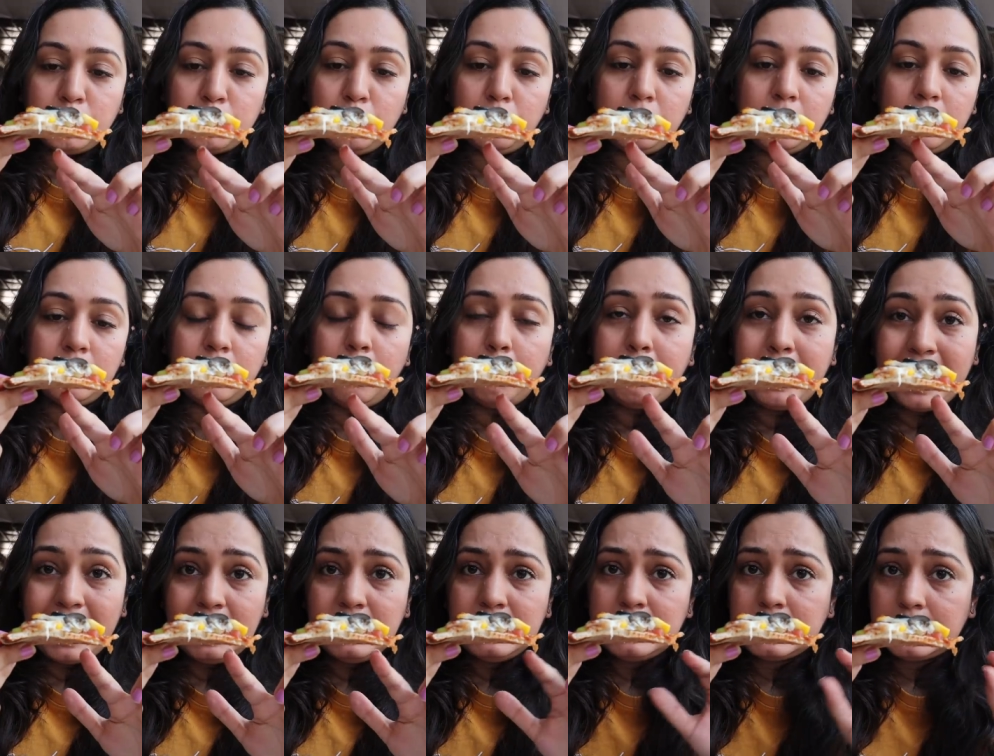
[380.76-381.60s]
So the
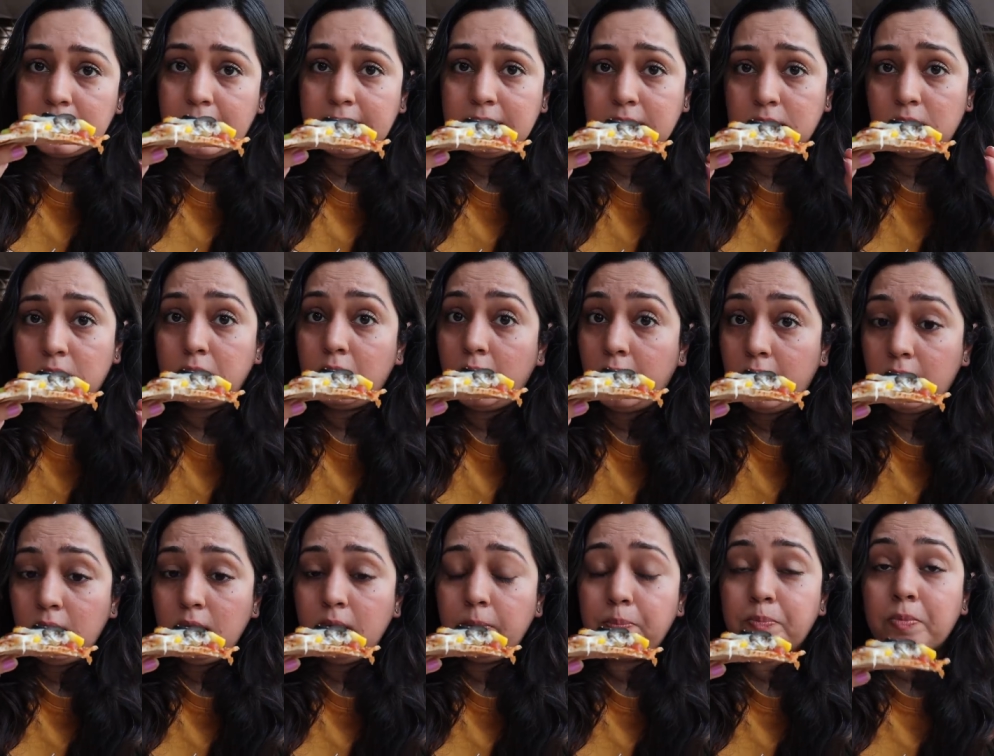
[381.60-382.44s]
base is
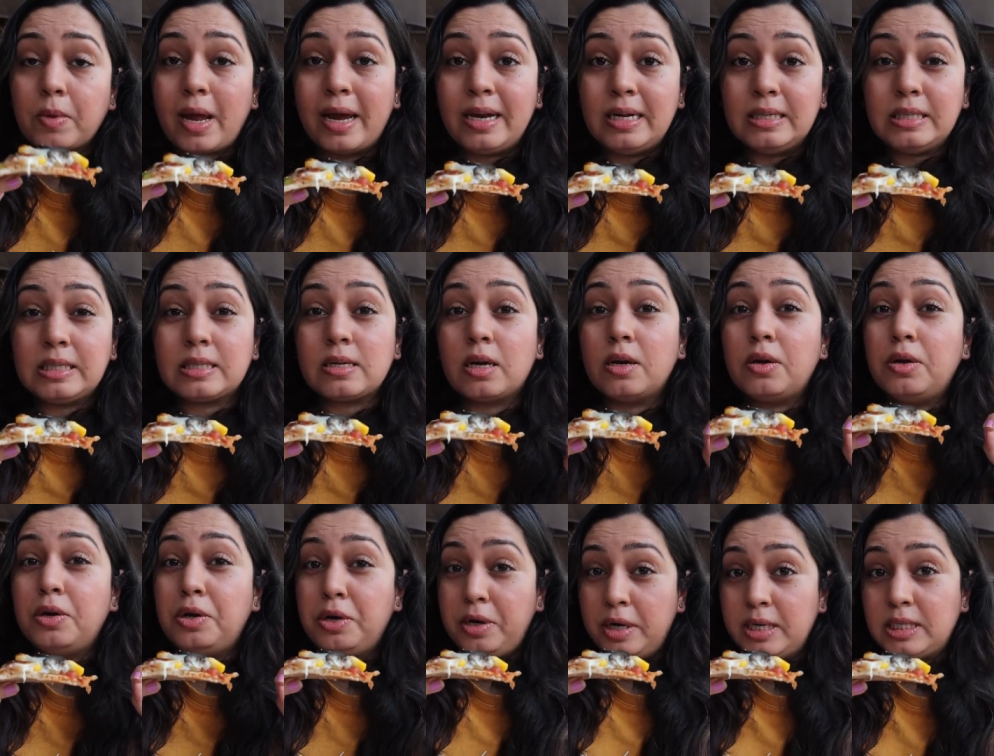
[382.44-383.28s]
thin and it's
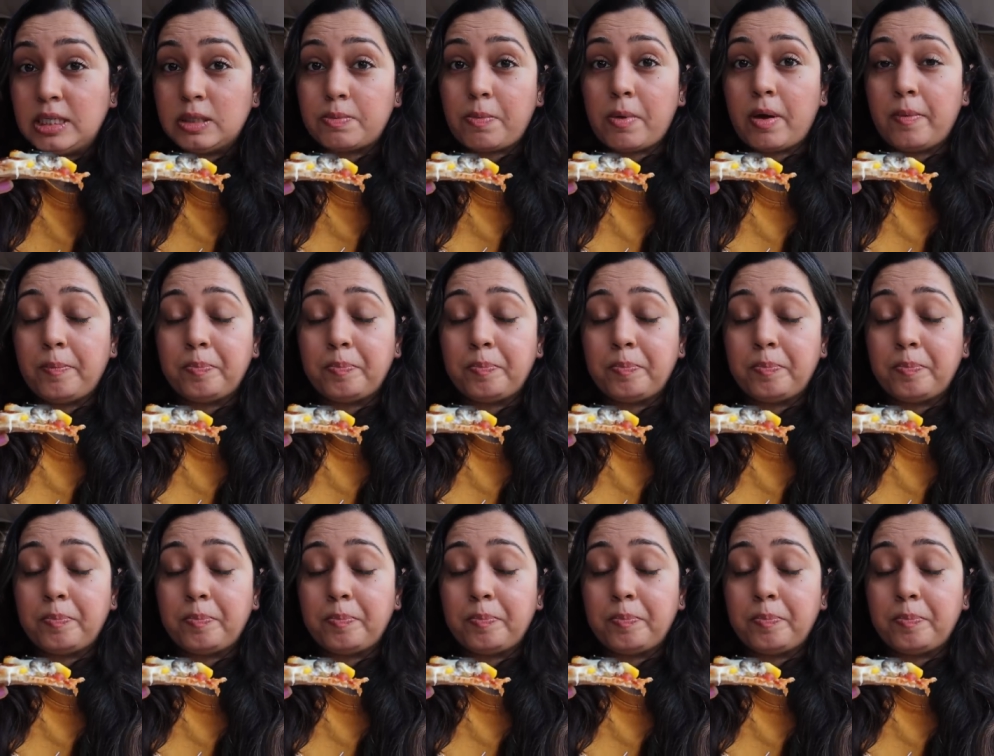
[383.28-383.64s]
crisp,